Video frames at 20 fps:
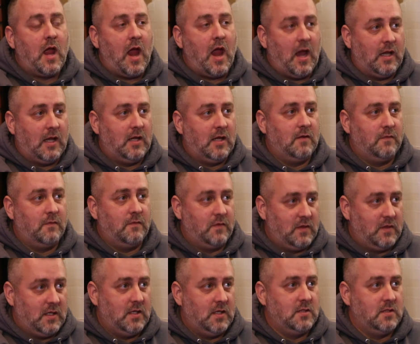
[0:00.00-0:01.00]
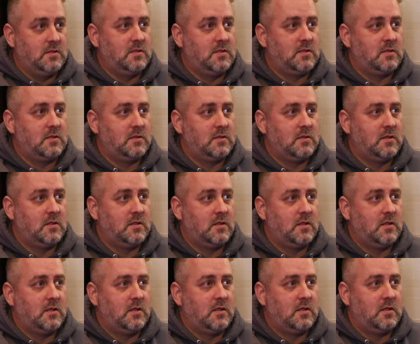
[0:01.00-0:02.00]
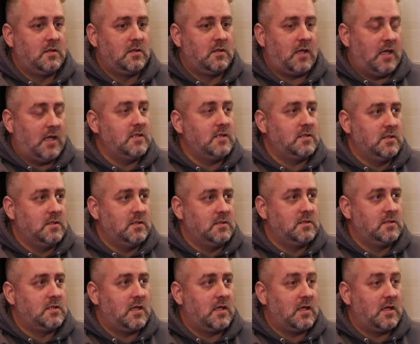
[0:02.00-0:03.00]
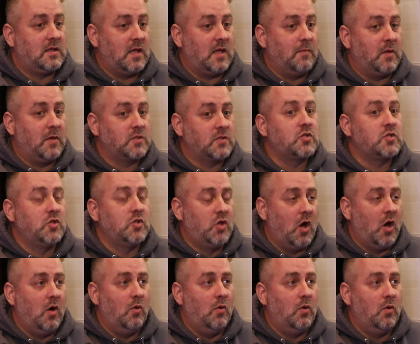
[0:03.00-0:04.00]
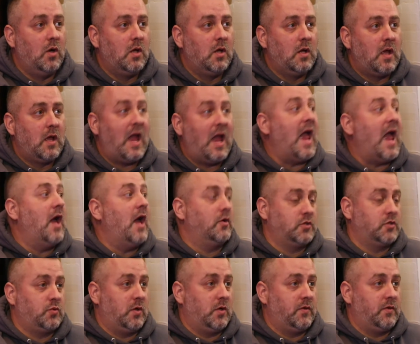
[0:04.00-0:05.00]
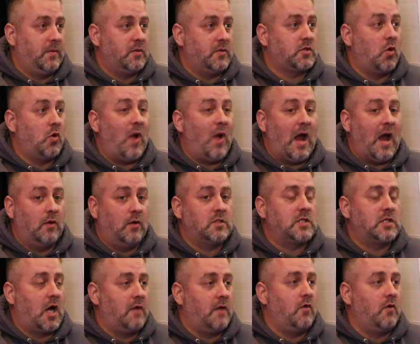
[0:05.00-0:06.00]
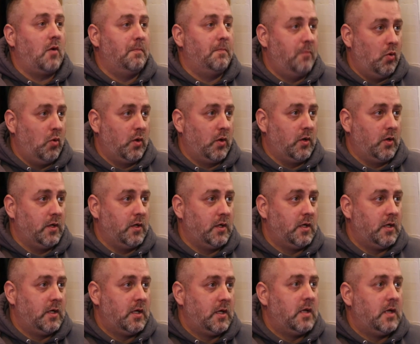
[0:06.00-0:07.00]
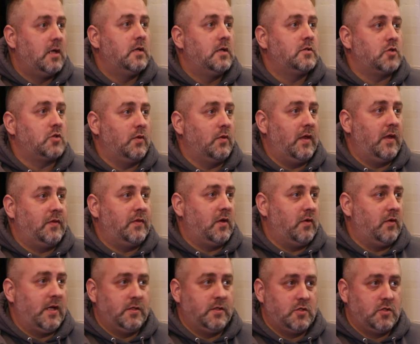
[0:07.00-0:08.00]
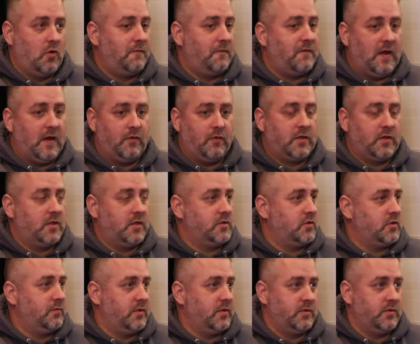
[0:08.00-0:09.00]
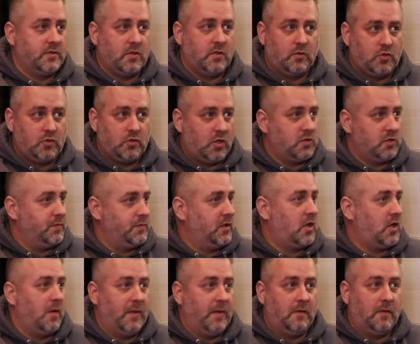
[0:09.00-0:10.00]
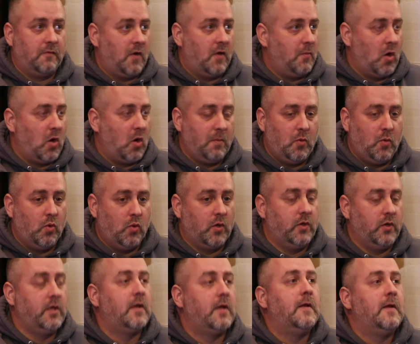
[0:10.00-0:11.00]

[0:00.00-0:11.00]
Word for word: any of these cases. They must go elsewhere. They must go outside of our board so that there is no favoritism, there is no judgment coming from our board